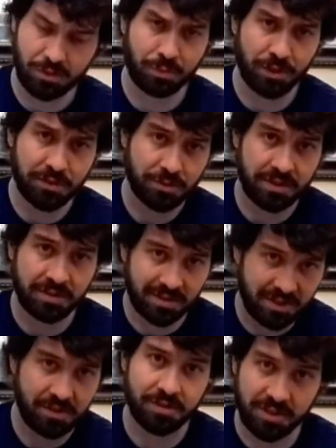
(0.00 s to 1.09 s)
place where you can
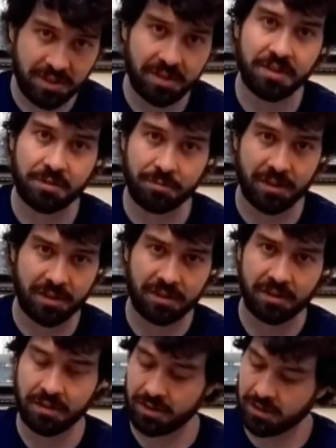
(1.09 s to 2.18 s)
see your CD spinning,
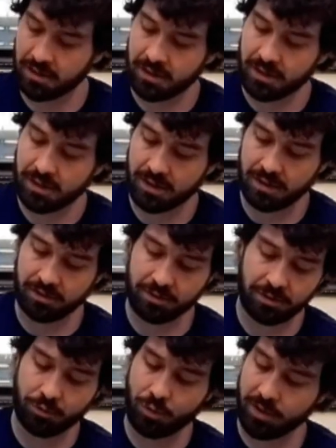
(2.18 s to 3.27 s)
the
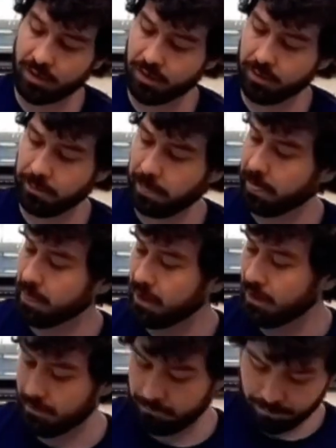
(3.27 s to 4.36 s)
little window.
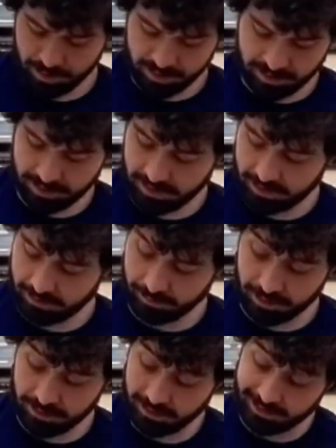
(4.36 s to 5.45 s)
But
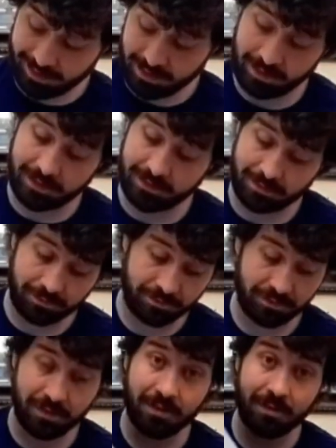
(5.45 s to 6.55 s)
really, like,
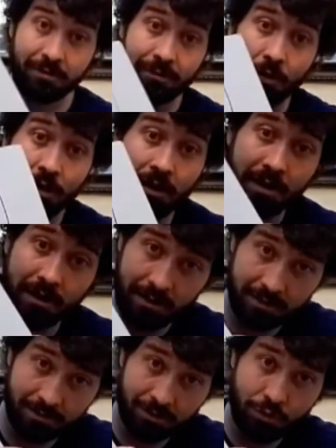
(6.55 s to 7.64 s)
for a
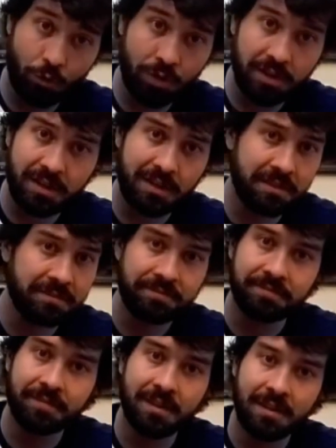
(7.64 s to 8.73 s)

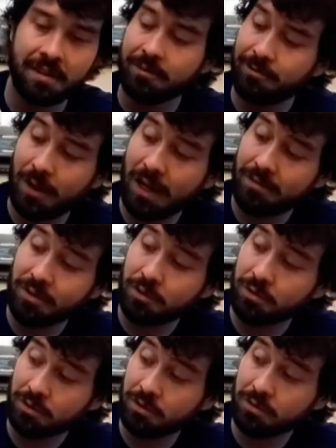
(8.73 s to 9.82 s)

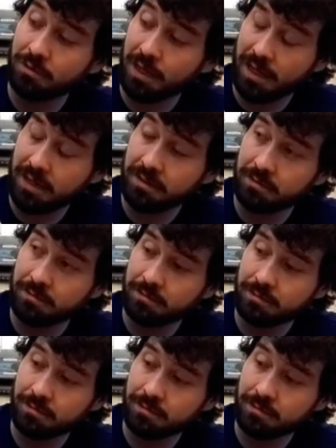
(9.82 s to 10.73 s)
25-year-old item,